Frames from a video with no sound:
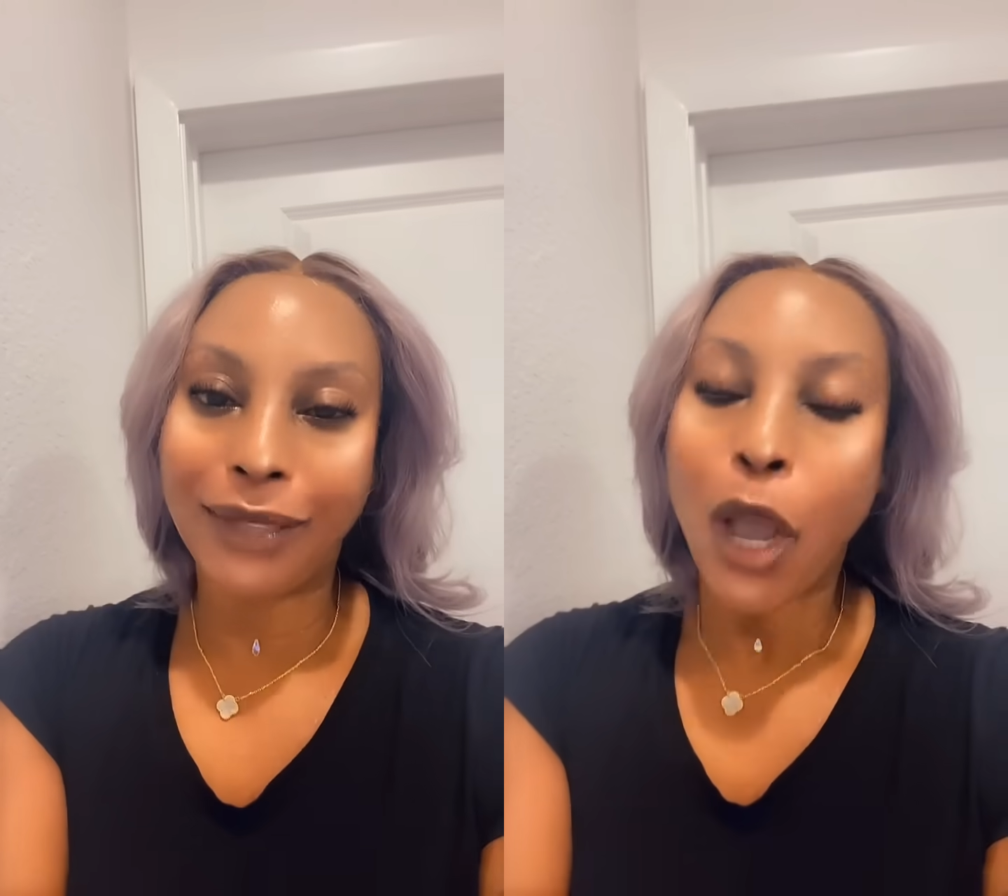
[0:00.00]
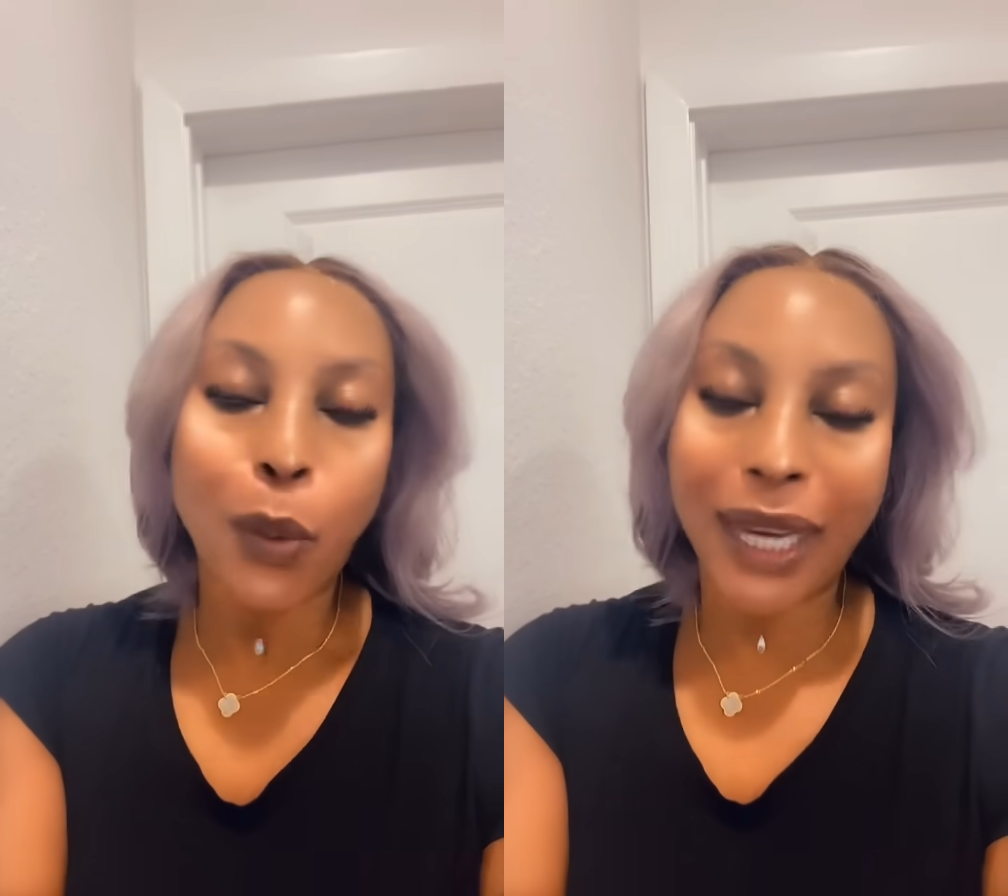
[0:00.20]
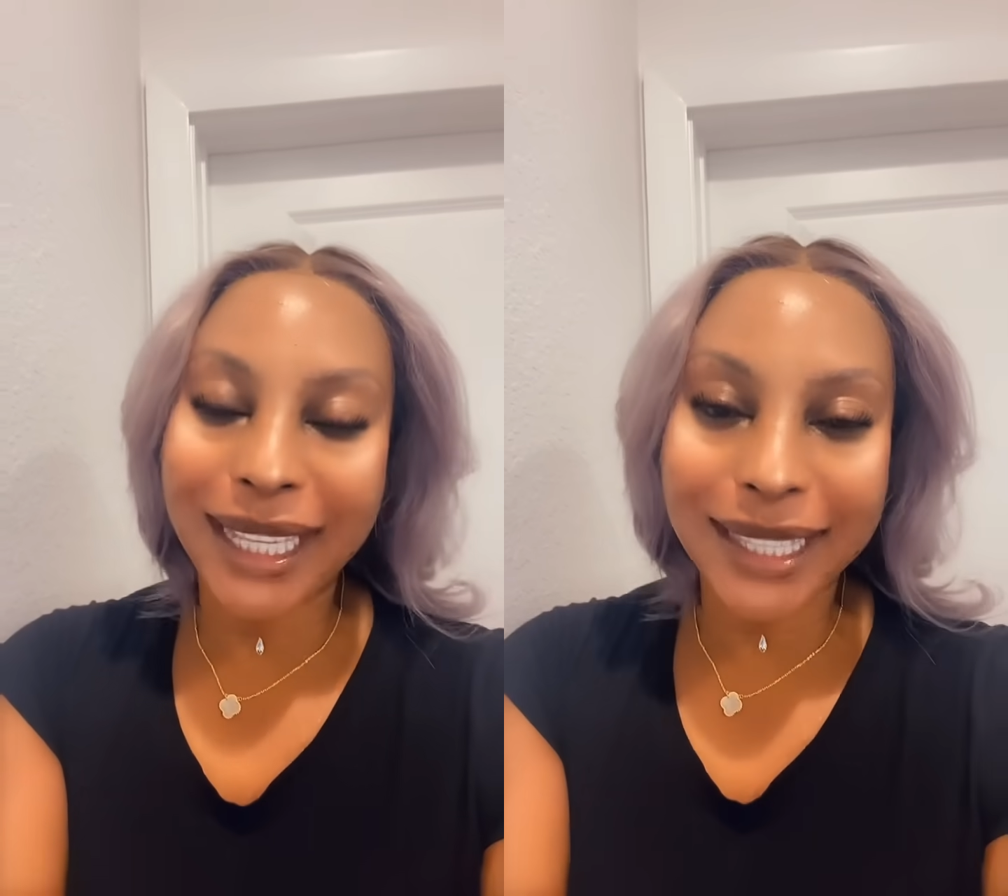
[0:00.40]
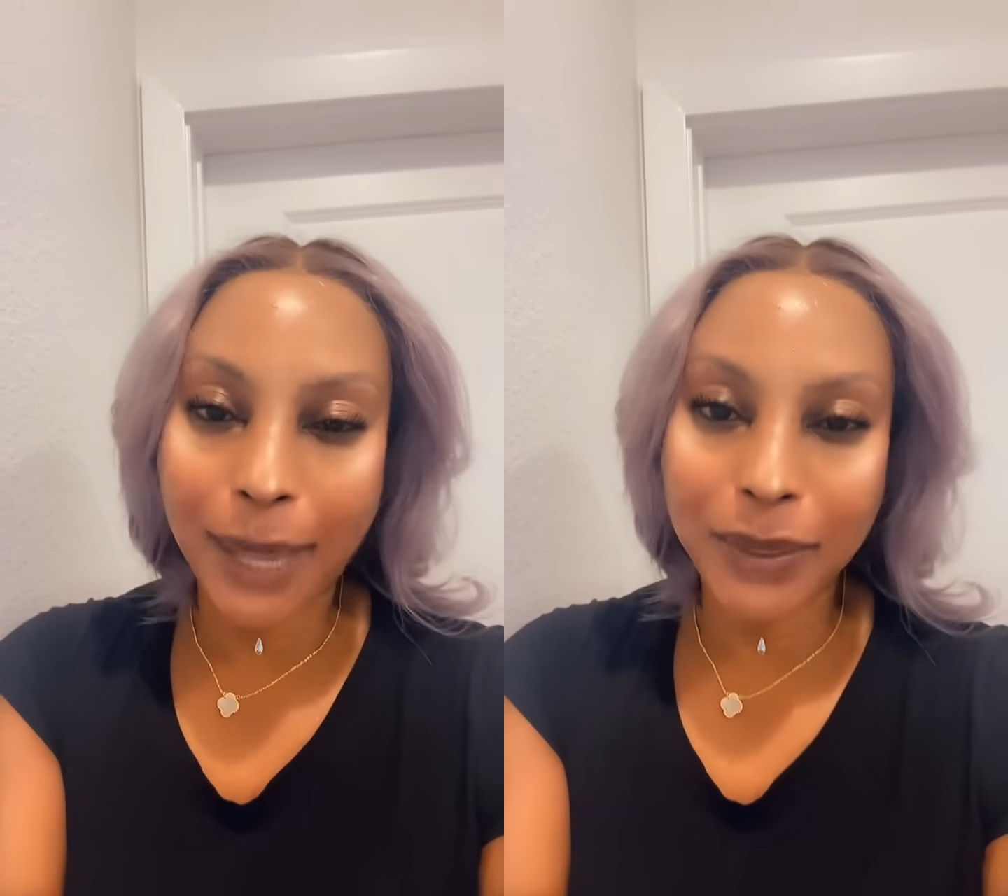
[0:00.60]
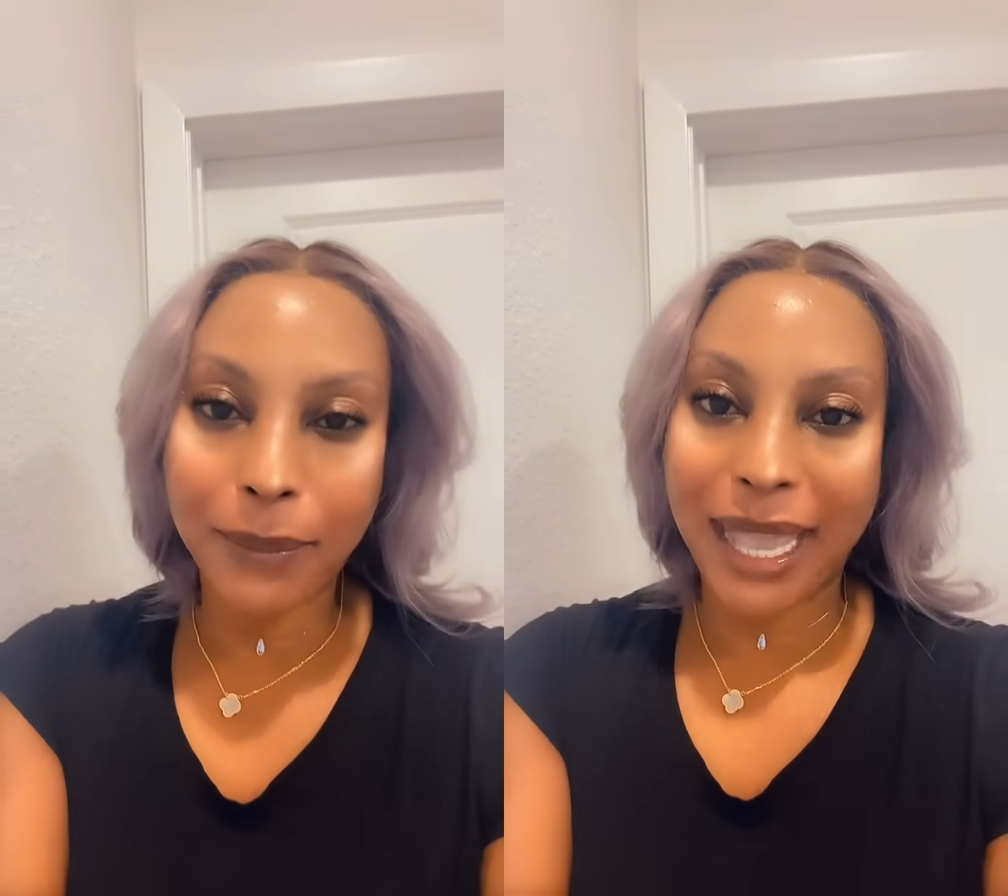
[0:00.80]
will
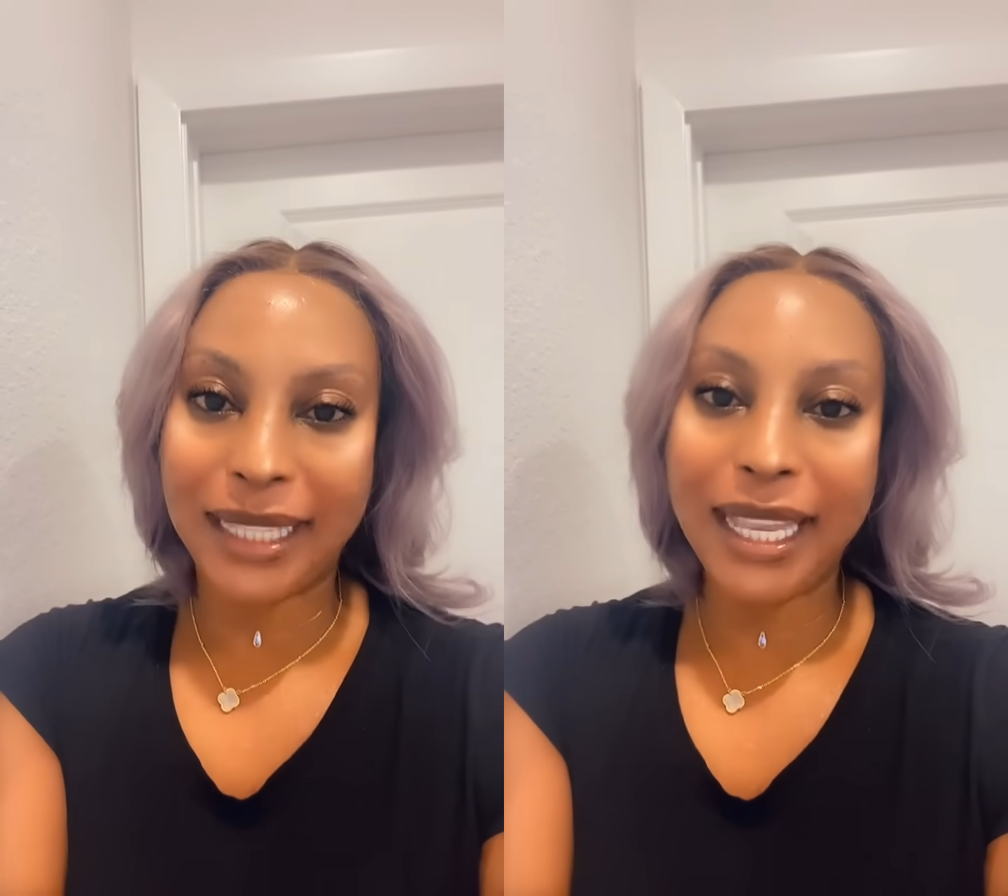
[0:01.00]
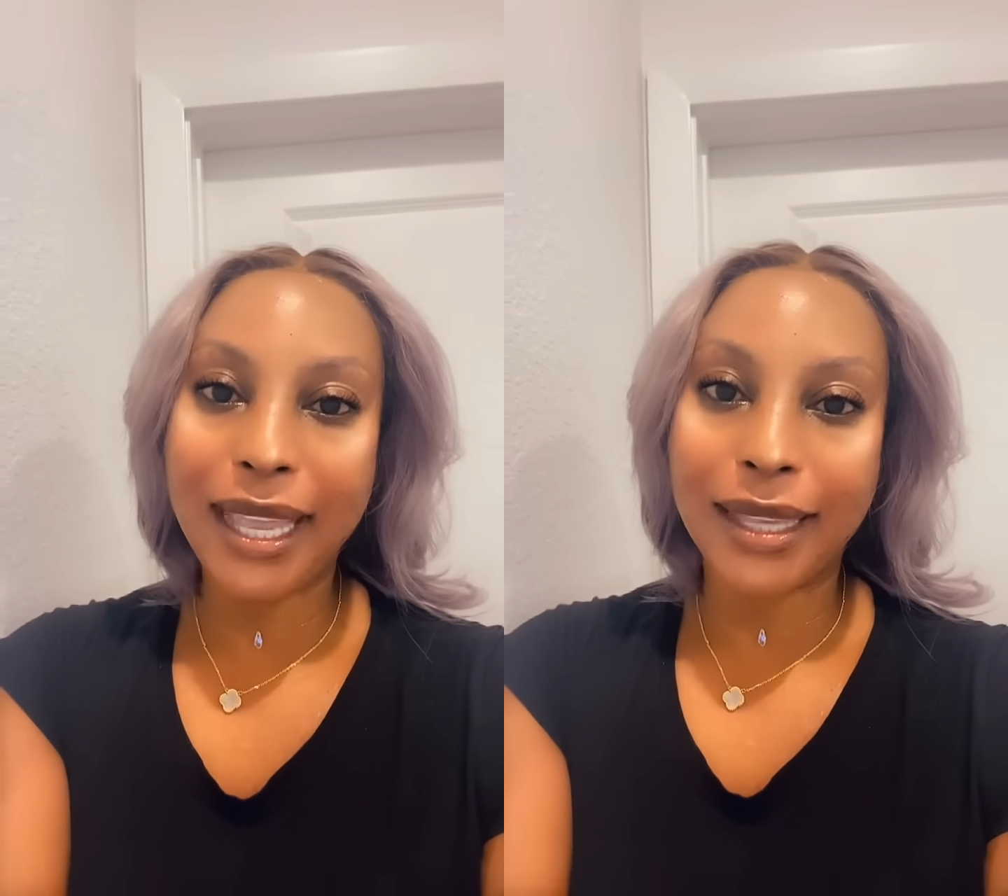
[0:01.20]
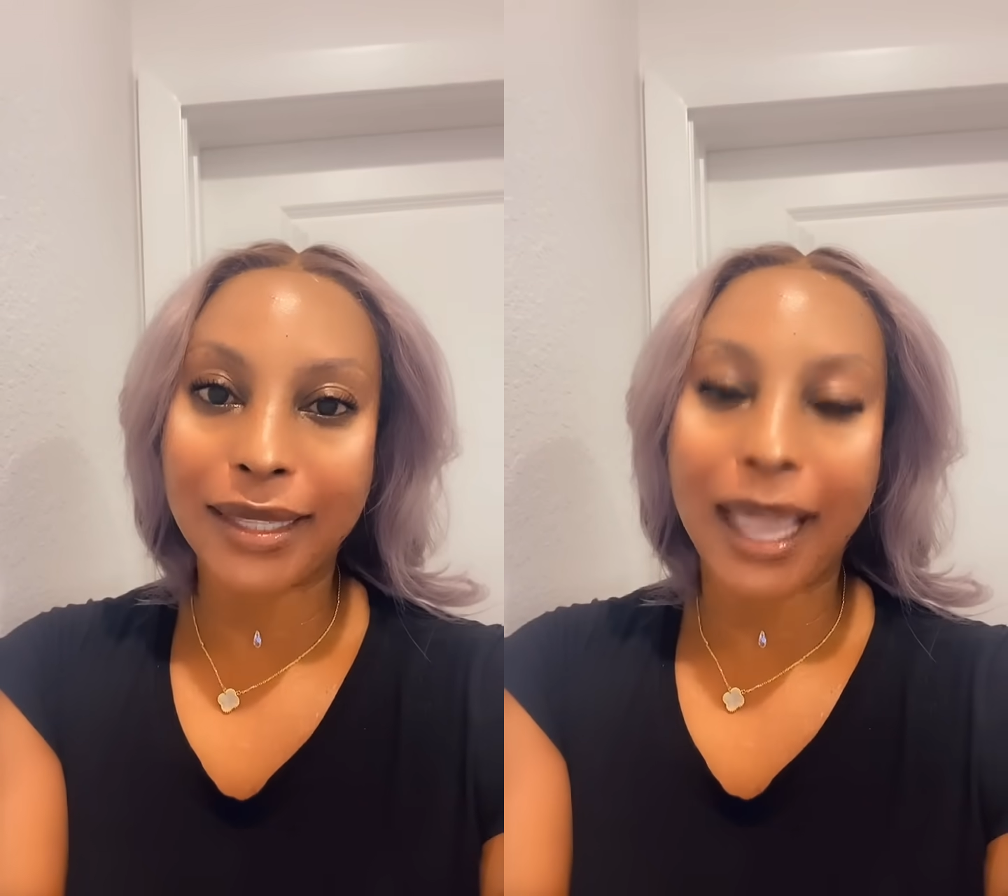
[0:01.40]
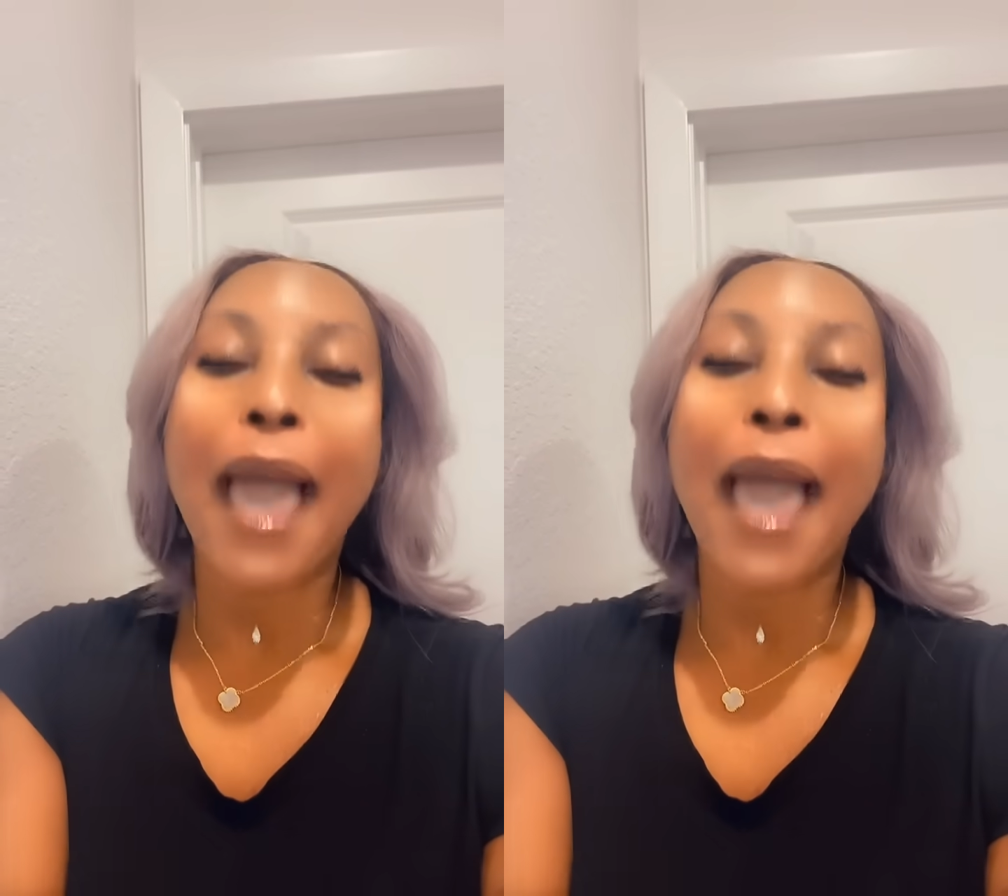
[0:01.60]
accept him as is,